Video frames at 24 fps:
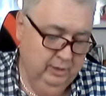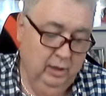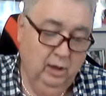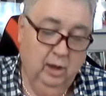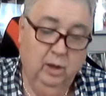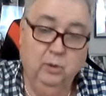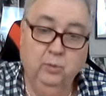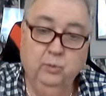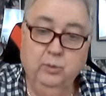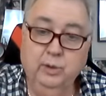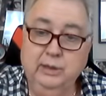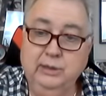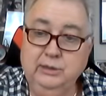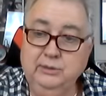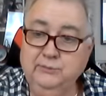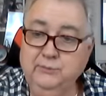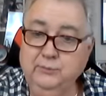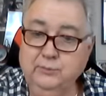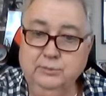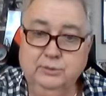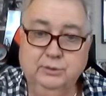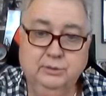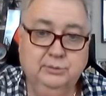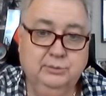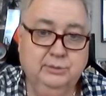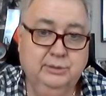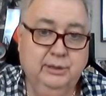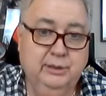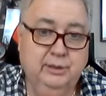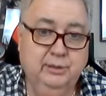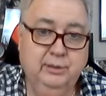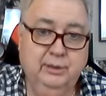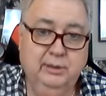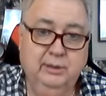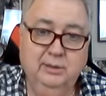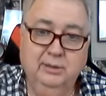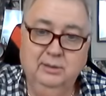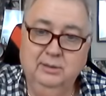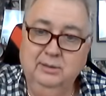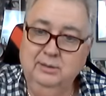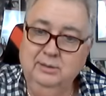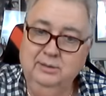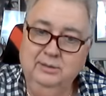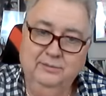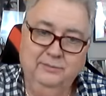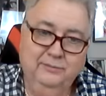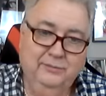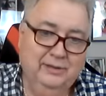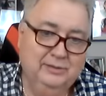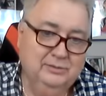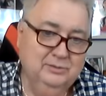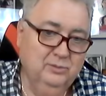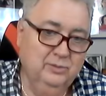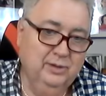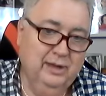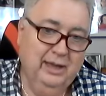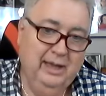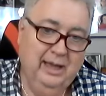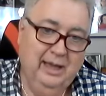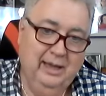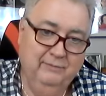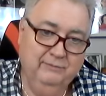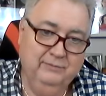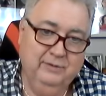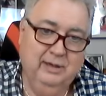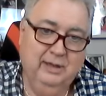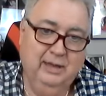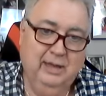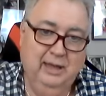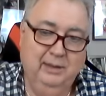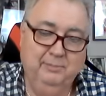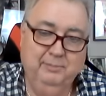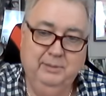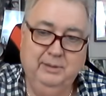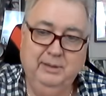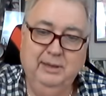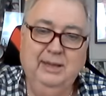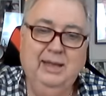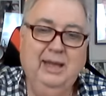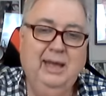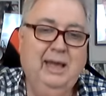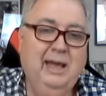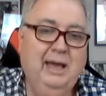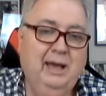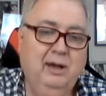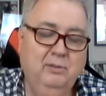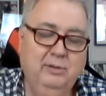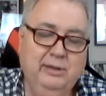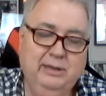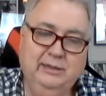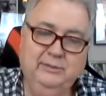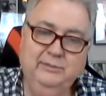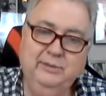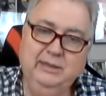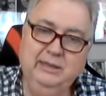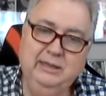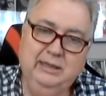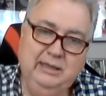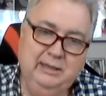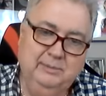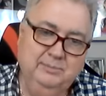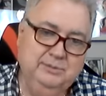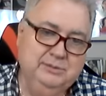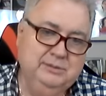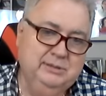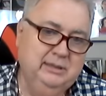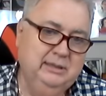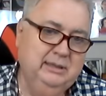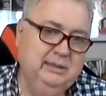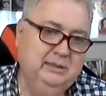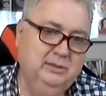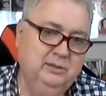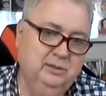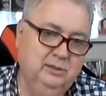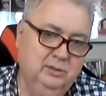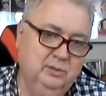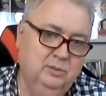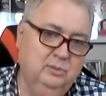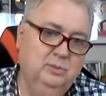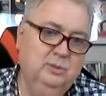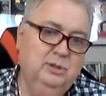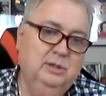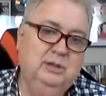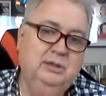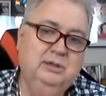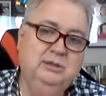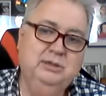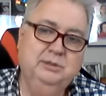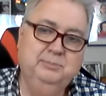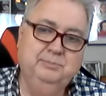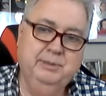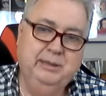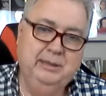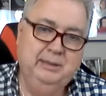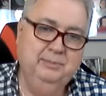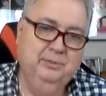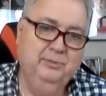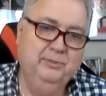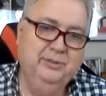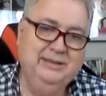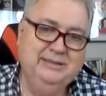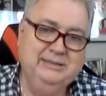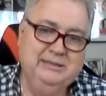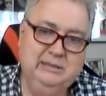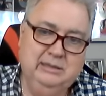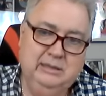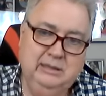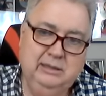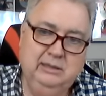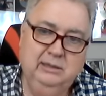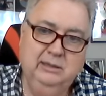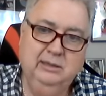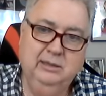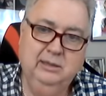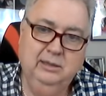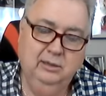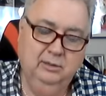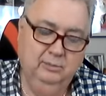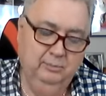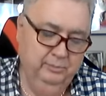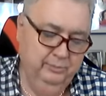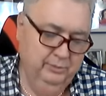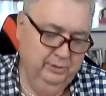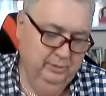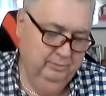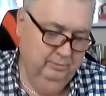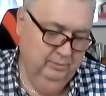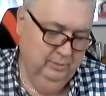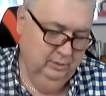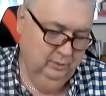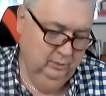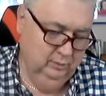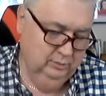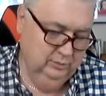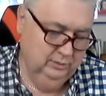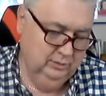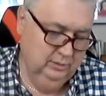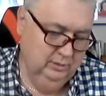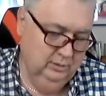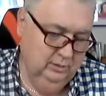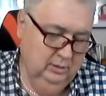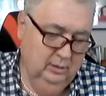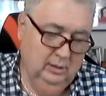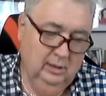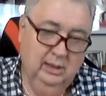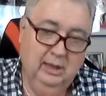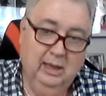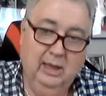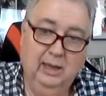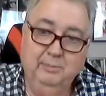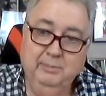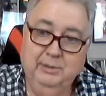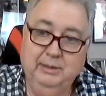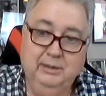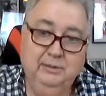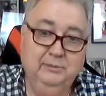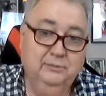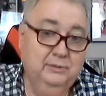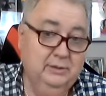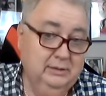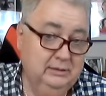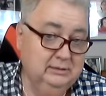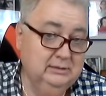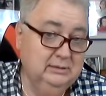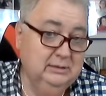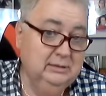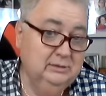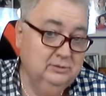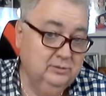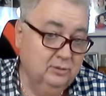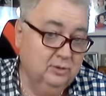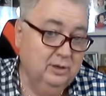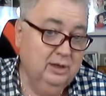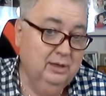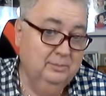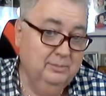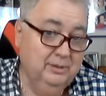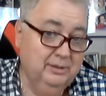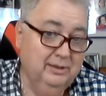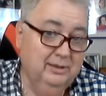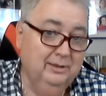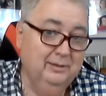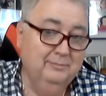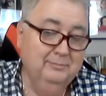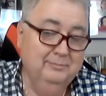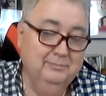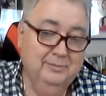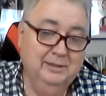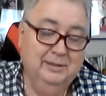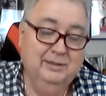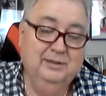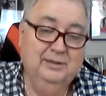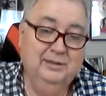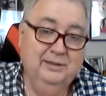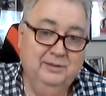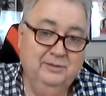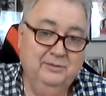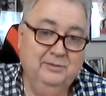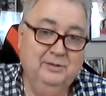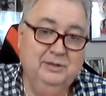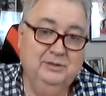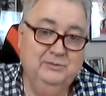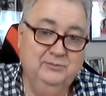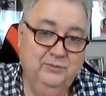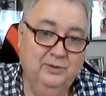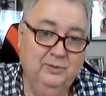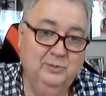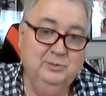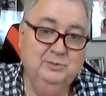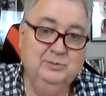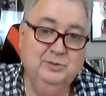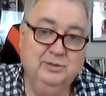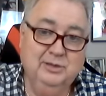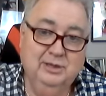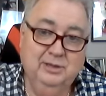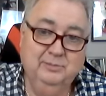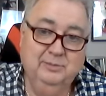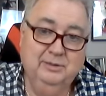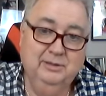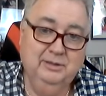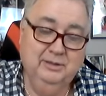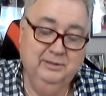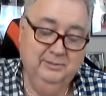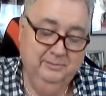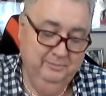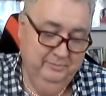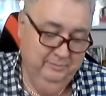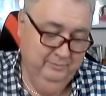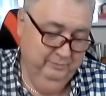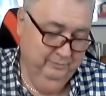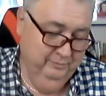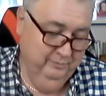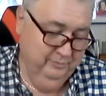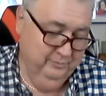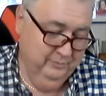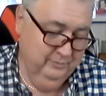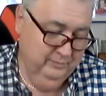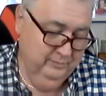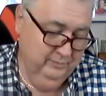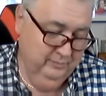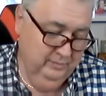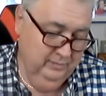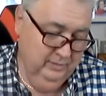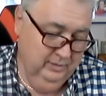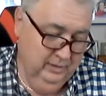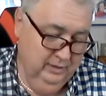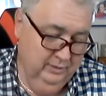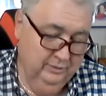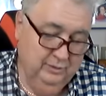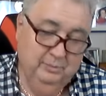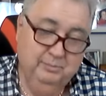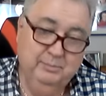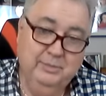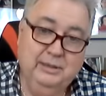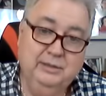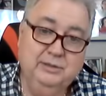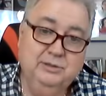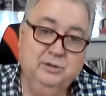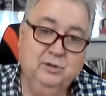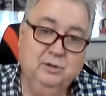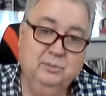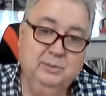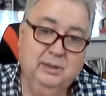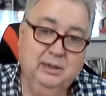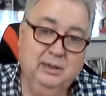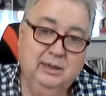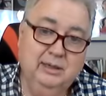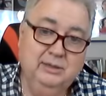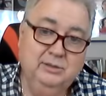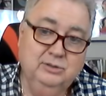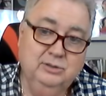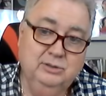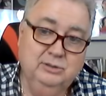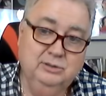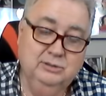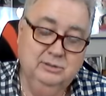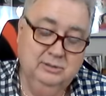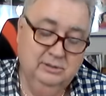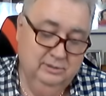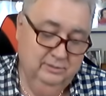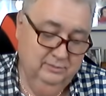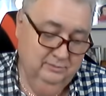A raise for Social Security, that's going to have to happen. How can they keep saying no to people that's needing help the most? I mean, these seats are coming up. These votes are coming up. The midterm elections,